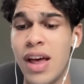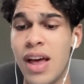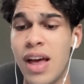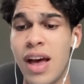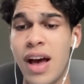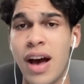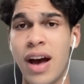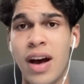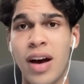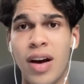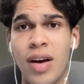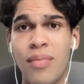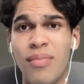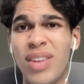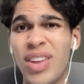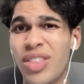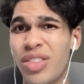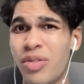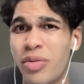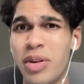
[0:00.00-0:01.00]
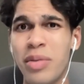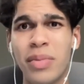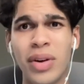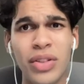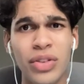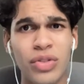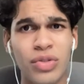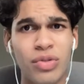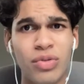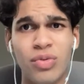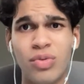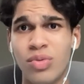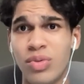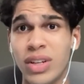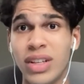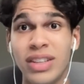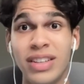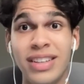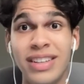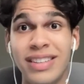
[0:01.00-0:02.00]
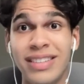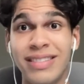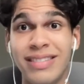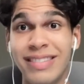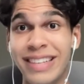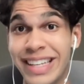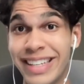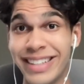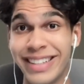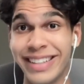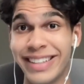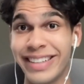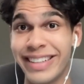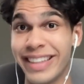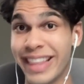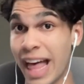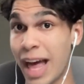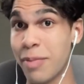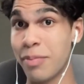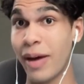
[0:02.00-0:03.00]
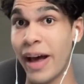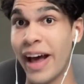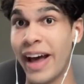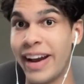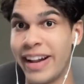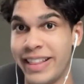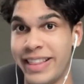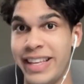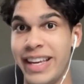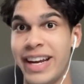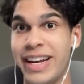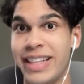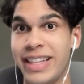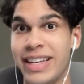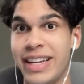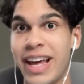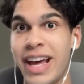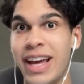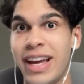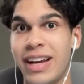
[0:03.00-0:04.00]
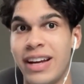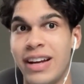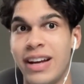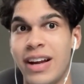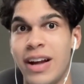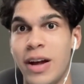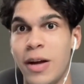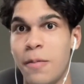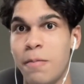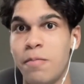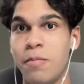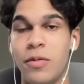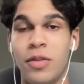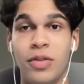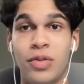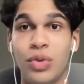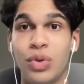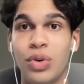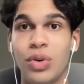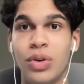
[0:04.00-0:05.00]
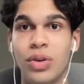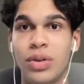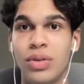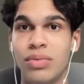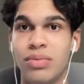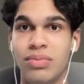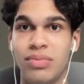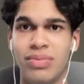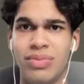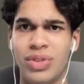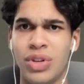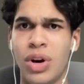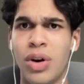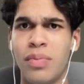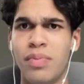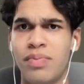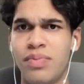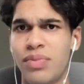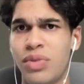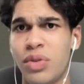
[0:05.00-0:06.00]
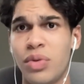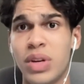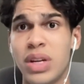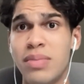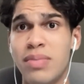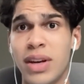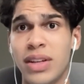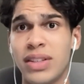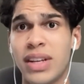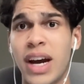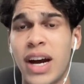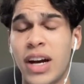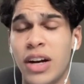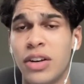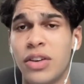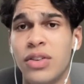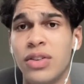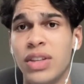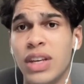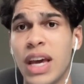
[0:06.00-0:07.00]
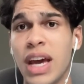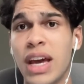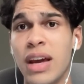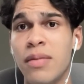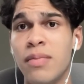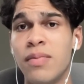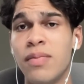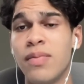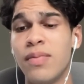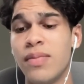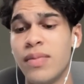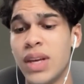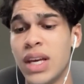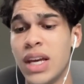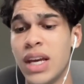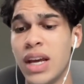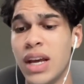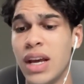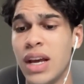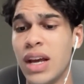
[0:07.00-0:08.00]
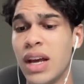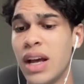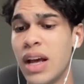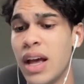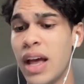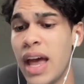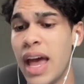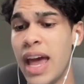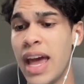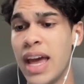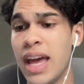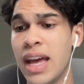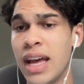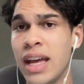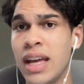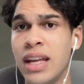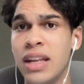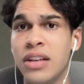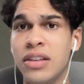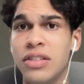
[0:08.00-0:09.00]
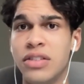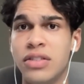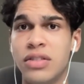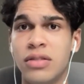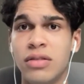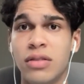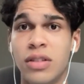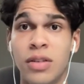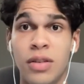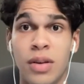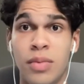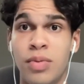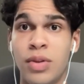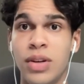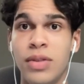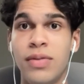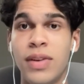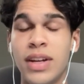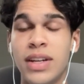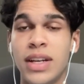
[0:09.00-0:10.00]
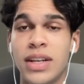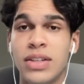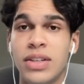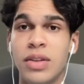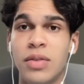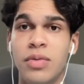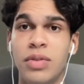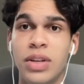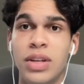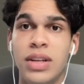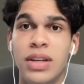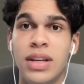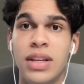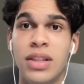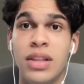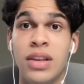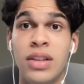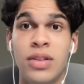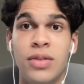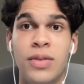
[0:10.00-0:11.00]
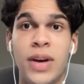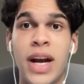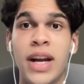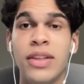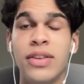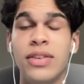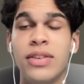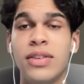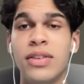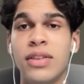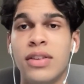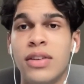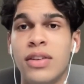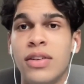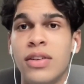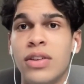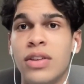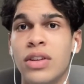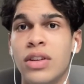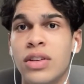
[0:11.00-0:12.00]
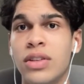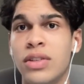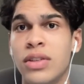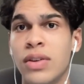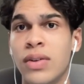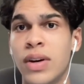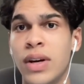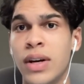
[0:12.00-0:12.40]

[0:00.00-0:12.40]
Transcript: and 3 months really isn't that bad at the end of the day, for top 3 best character in the game, and a pretty fantastic fleet in the Radis. So